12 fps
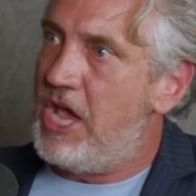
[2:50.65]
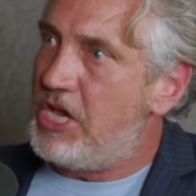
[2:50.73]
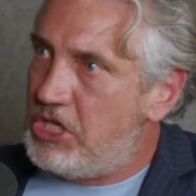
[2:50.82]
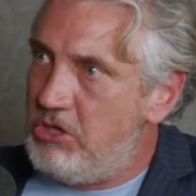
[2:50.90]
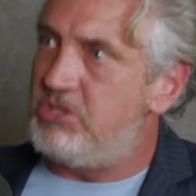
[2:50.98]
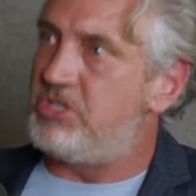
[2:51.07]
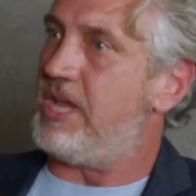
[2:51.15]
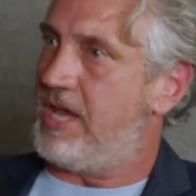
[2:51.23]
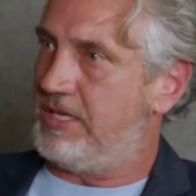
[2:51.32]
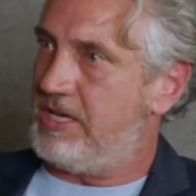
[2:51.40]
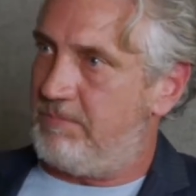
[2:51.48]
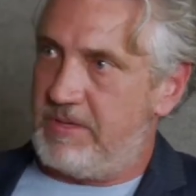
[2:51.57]
you
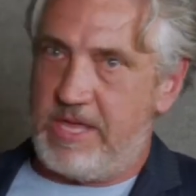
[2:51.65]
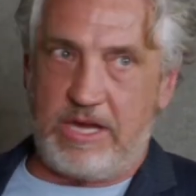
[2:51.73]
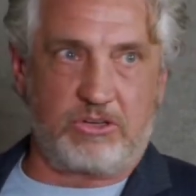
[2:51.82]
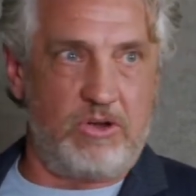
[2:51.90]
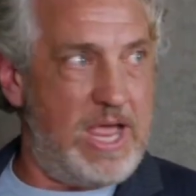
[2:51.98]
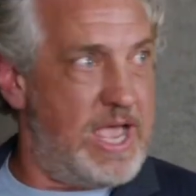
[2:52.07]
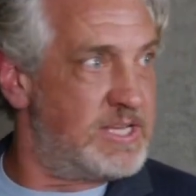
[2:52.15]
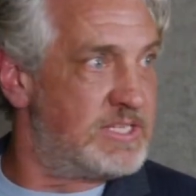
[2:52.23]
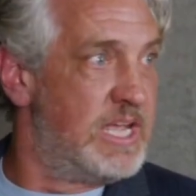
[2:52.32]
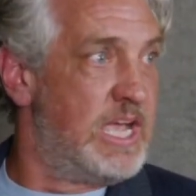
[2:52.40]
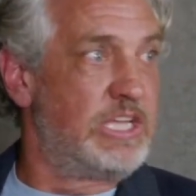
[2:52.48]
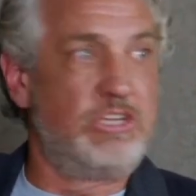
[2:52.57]
stand up in that grass,
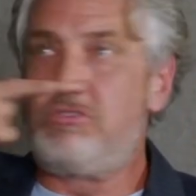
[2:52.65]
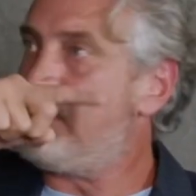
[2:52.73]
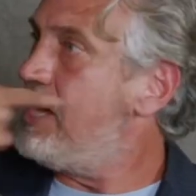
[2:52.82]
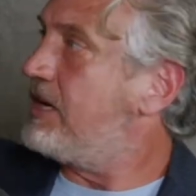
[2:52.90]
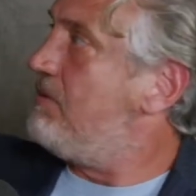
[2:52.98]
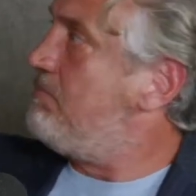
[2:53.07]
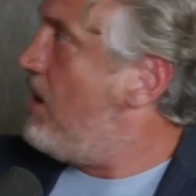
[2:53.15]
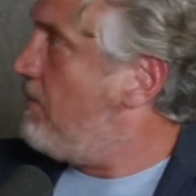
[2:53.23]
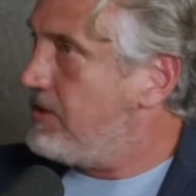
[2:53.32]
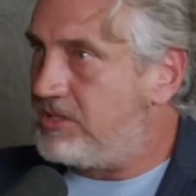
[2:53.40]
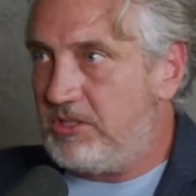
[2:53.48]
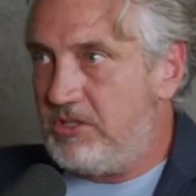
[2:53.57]
you take a
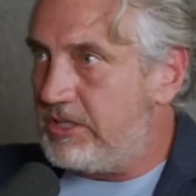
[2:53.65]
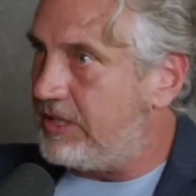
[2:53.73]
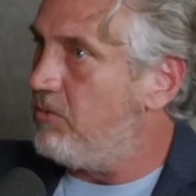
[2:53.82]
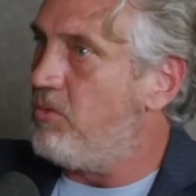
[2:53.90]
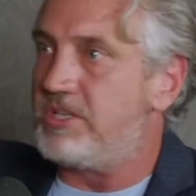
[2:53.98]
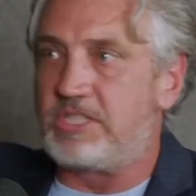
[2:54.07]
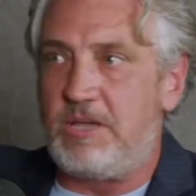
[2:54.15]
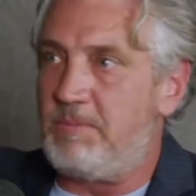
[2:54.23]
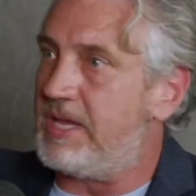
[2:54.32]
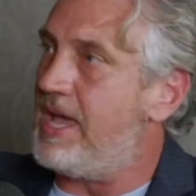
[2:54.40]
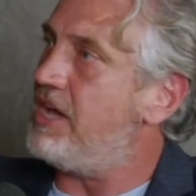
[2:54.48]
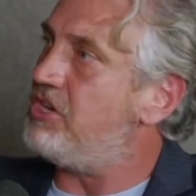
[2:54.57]
moment to look at what's
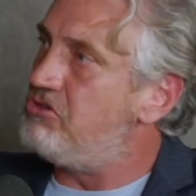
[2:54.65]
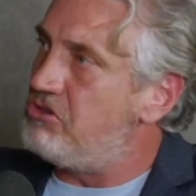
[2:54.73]
coming at you,